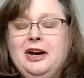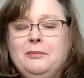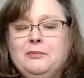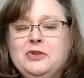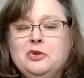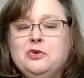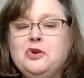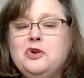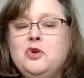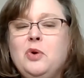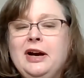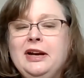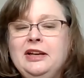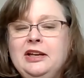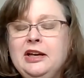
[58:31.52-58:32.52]
don't
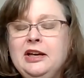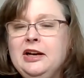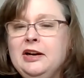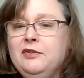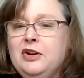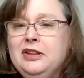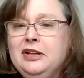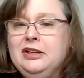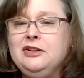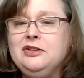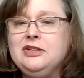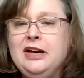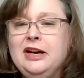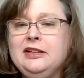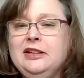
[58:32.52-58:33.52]
quite get everything
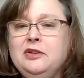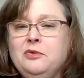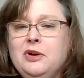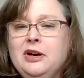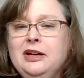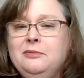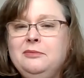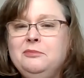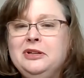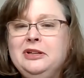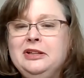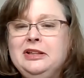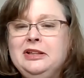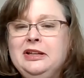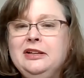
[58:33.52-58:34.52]
exactly right. But
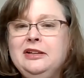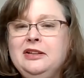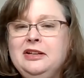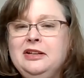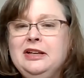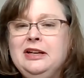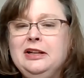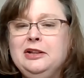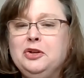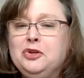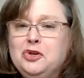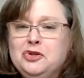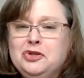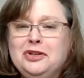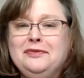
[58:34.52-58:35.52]
at the end of the day, look
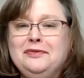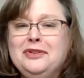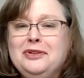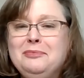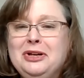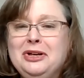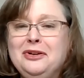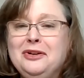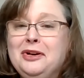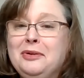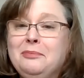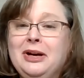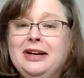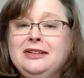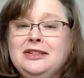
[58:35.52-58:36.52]
yourself in the mirror,
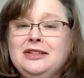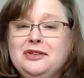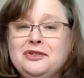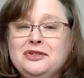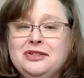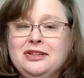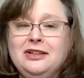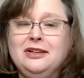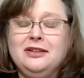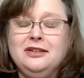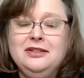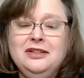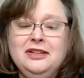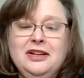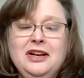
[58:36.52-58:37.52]
come back to your center,
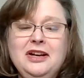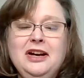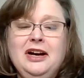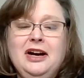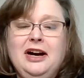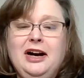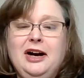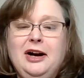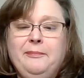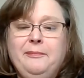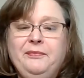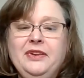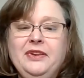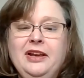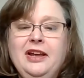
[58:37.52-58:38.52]

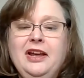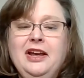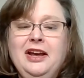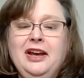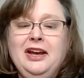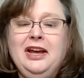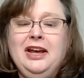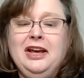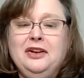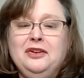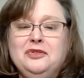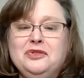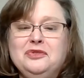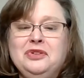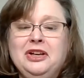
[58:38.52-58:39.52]

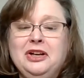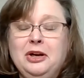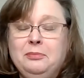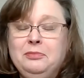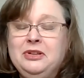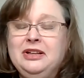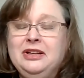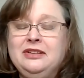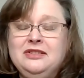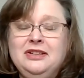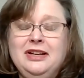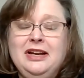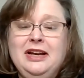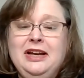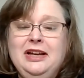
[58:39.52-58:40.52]
and get up the next
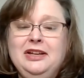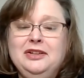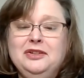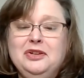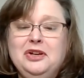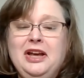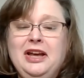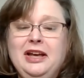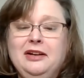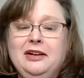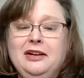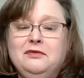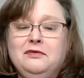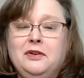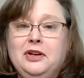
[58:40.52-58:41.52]
day
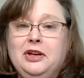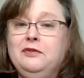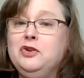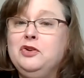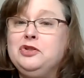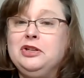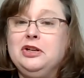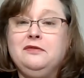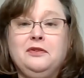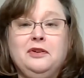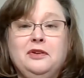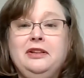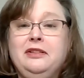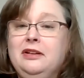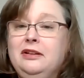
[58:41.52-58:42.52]
and forgive yourself for
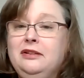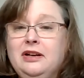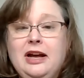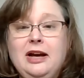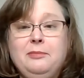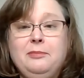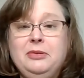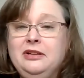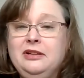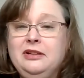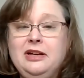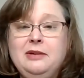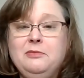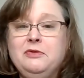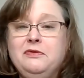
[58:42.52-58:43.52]
anything that happened the
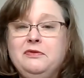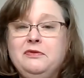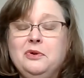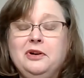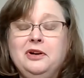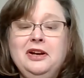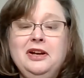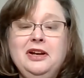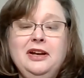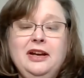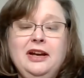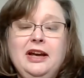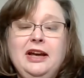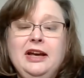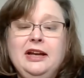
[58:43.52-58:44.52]
day before,
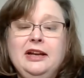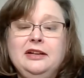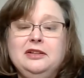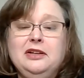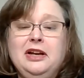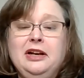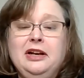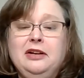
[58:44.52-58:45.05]
and